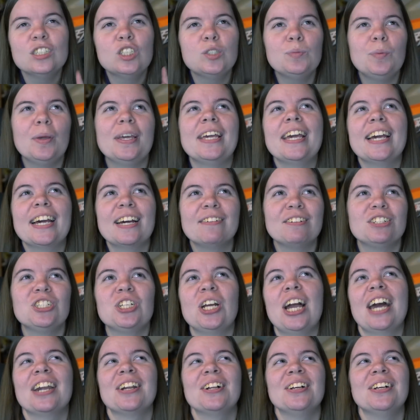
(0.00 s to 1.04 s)
Speaking of a
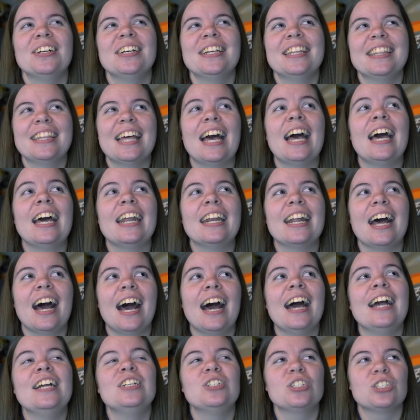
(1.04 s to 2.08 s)
channel that
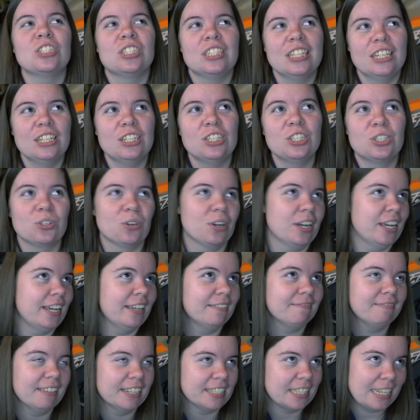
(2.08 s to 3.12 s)
I just
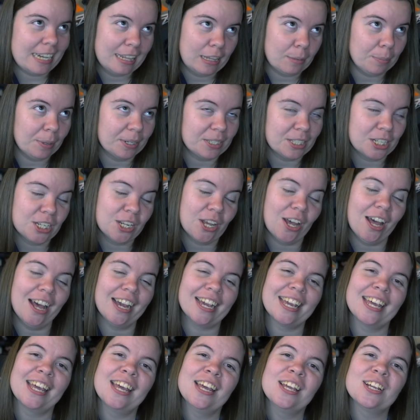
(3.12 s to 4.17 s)
enjoy listening to the person
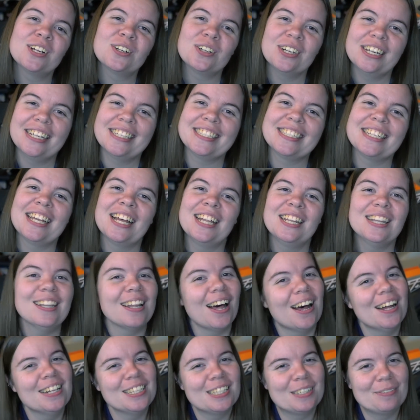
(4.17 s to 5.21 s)
talk, Chris
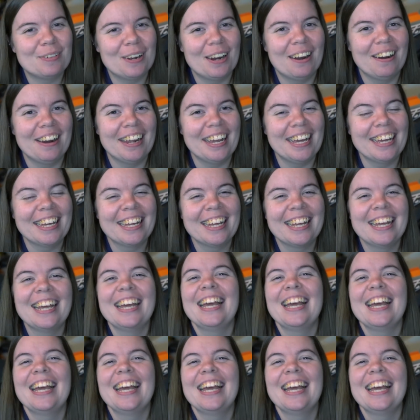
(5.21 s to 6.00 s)
Lonsberry.